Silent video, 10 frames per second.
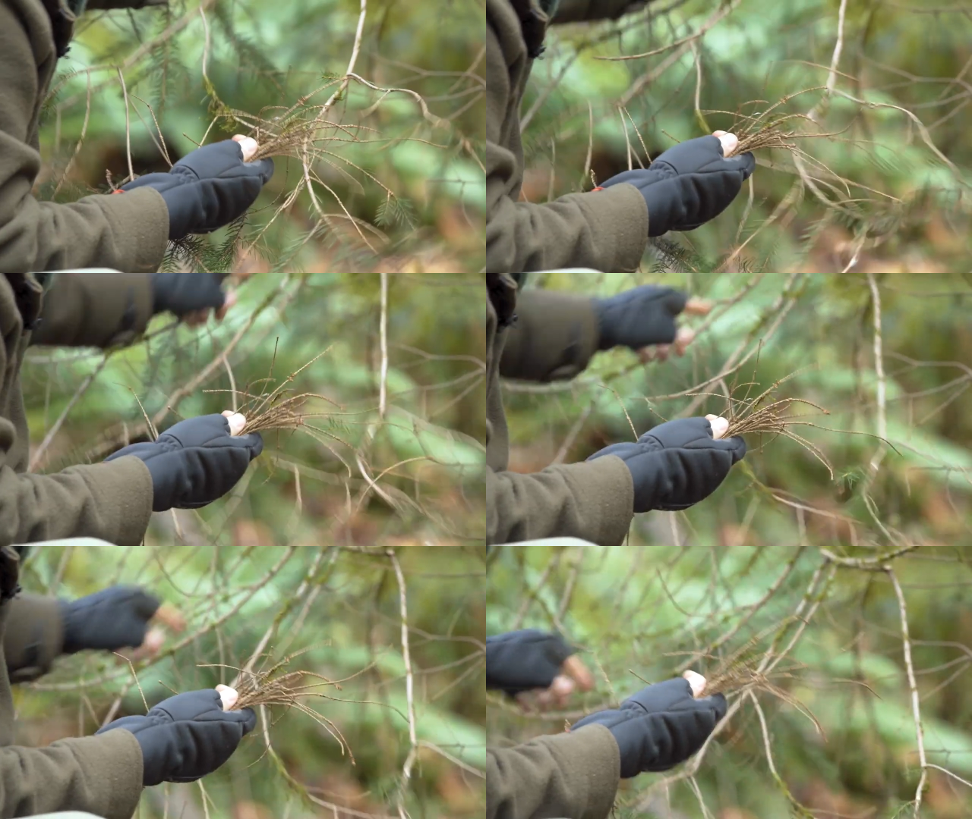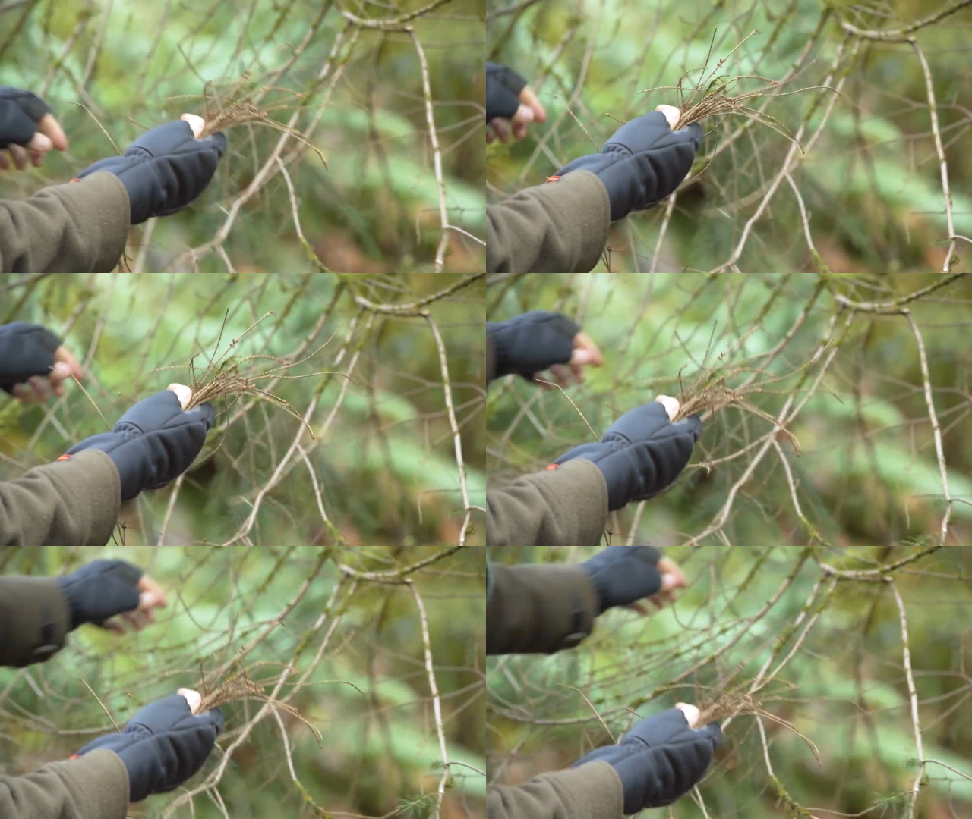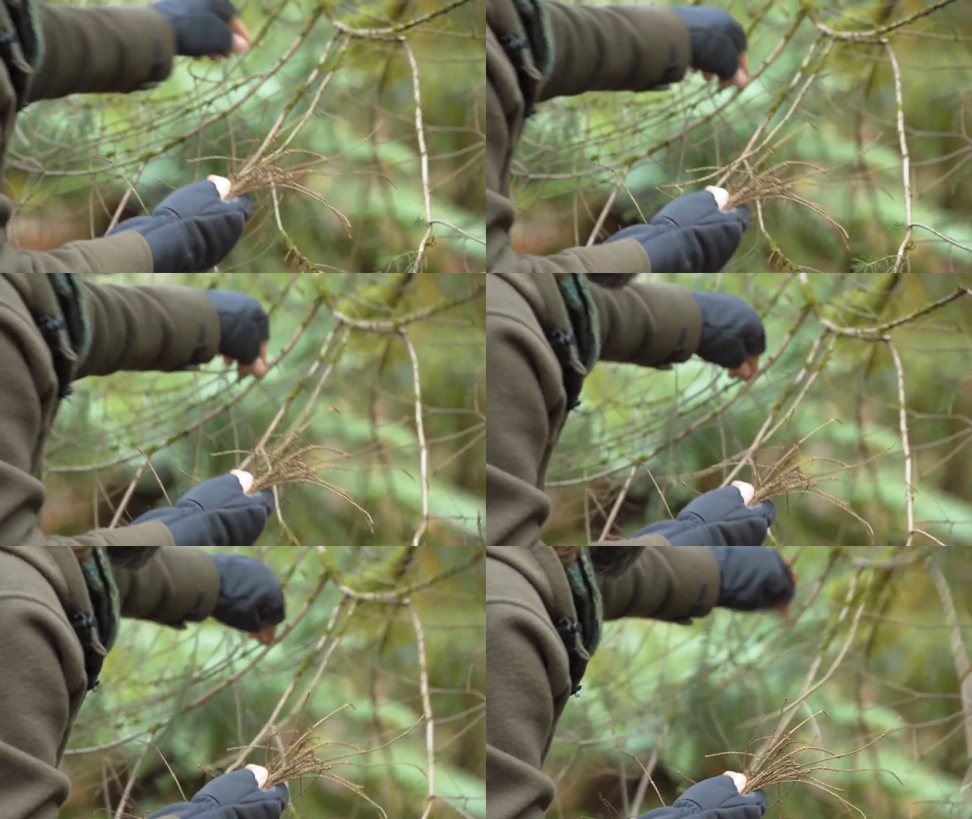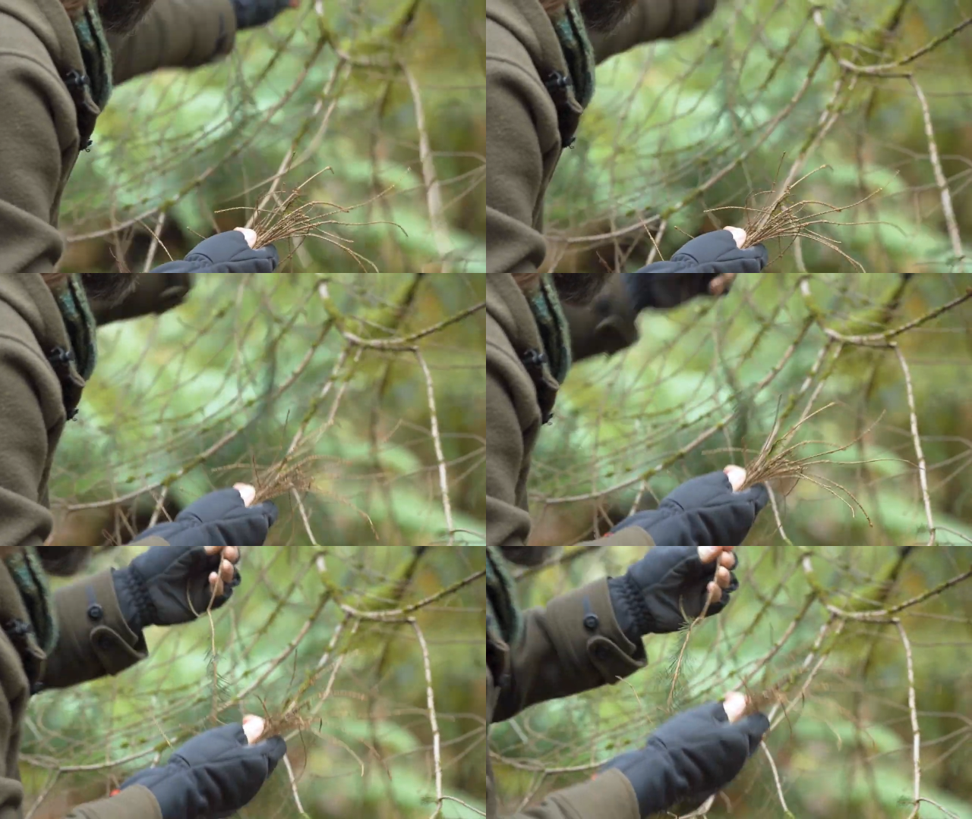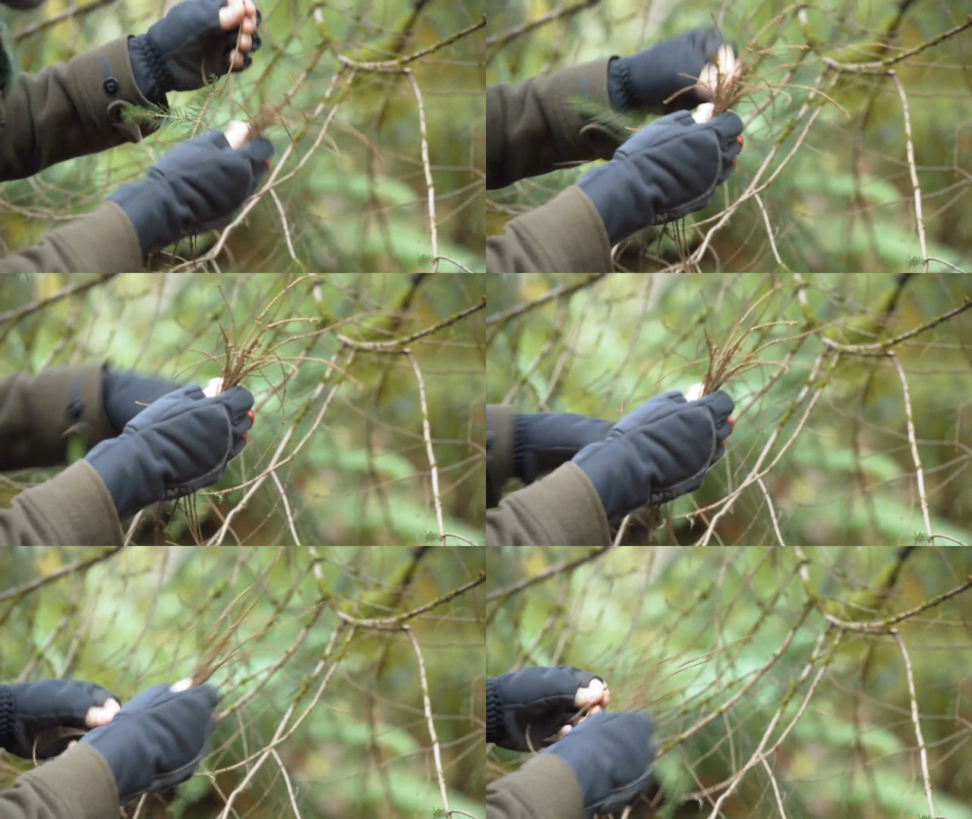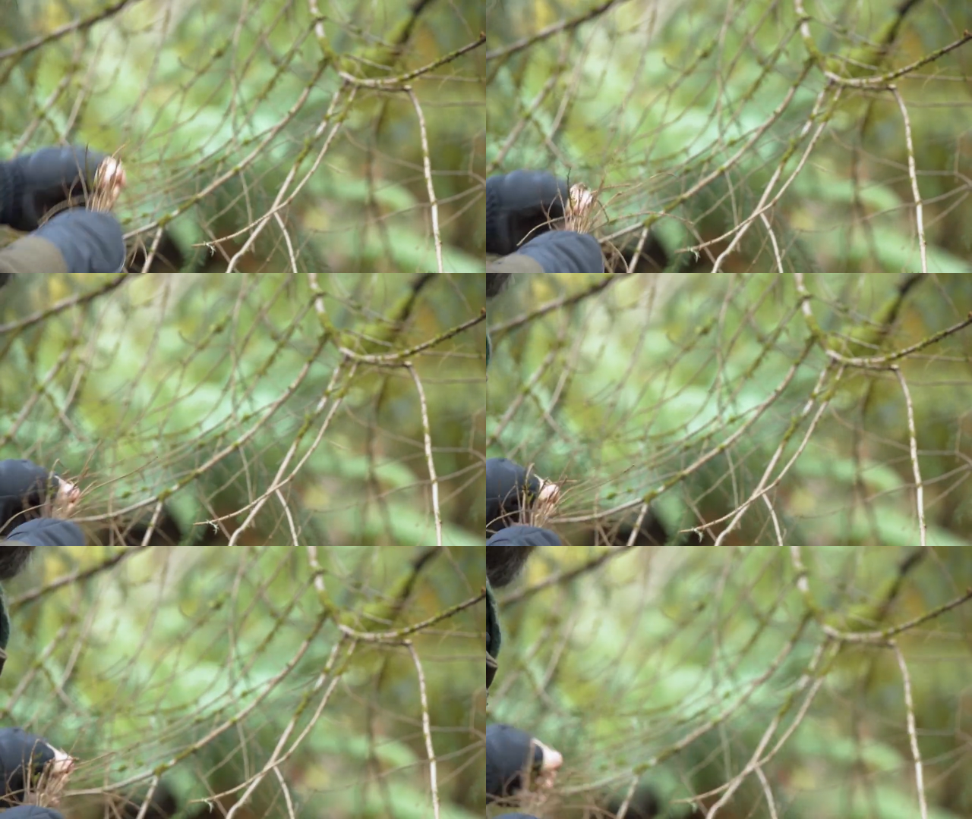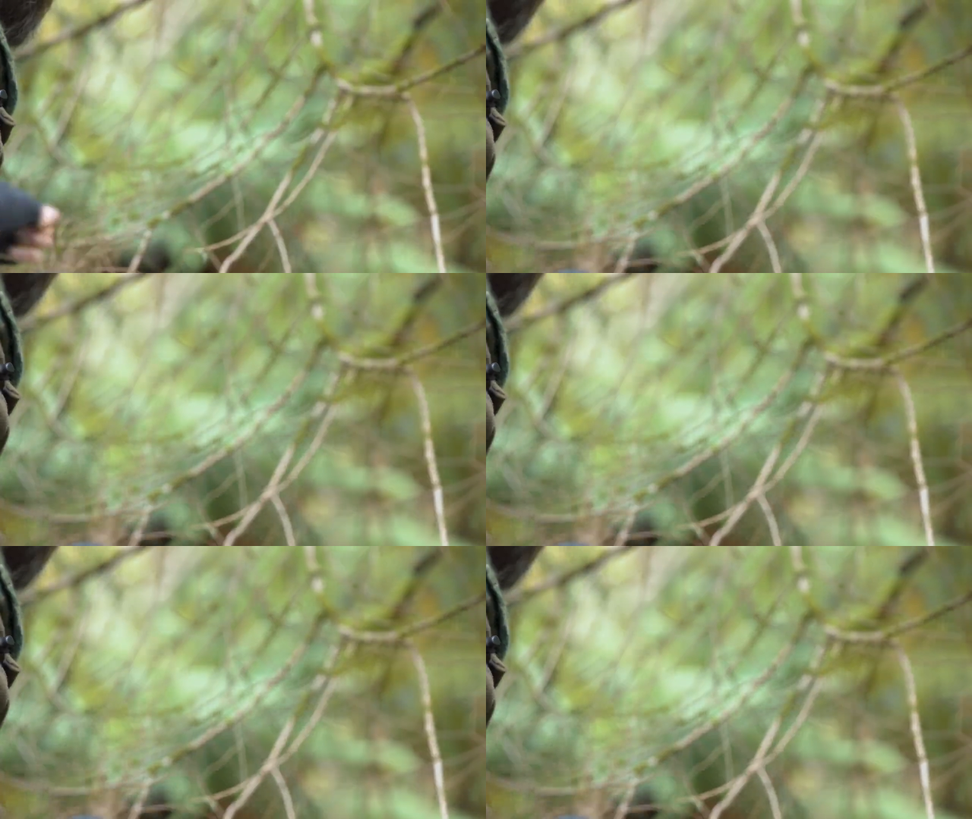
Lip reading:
Nobody's mouth can be seen.